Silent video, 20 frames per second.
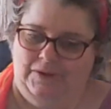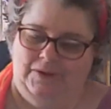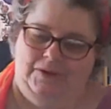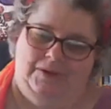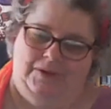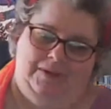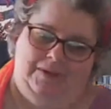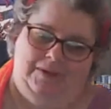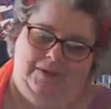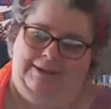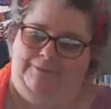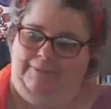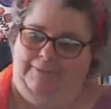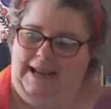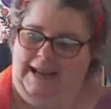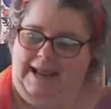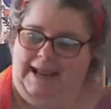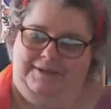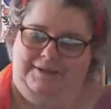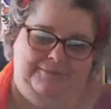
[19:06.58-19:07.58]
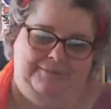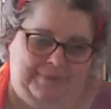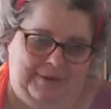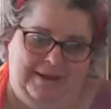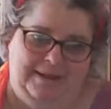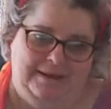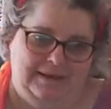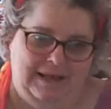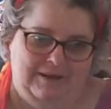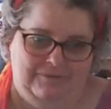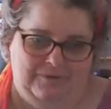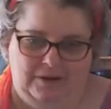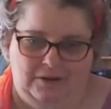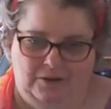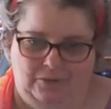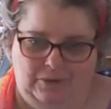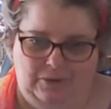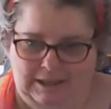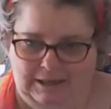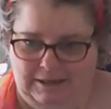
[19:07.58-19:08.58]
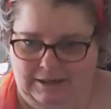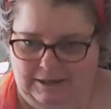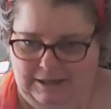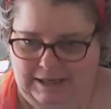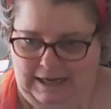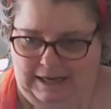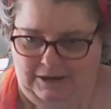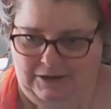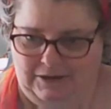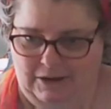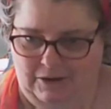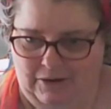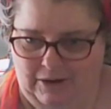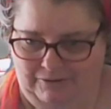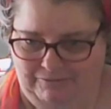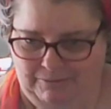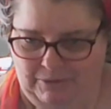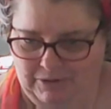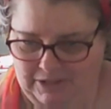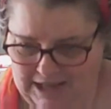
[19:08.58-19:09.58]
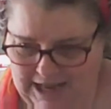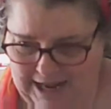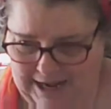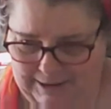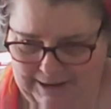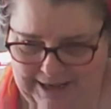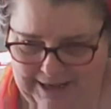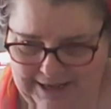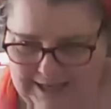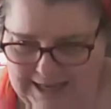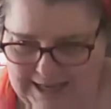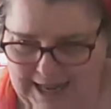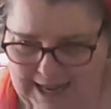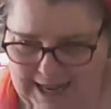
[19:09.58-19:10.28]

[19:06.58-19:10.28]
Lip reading: can be answered by having a look at things. So I put that link there,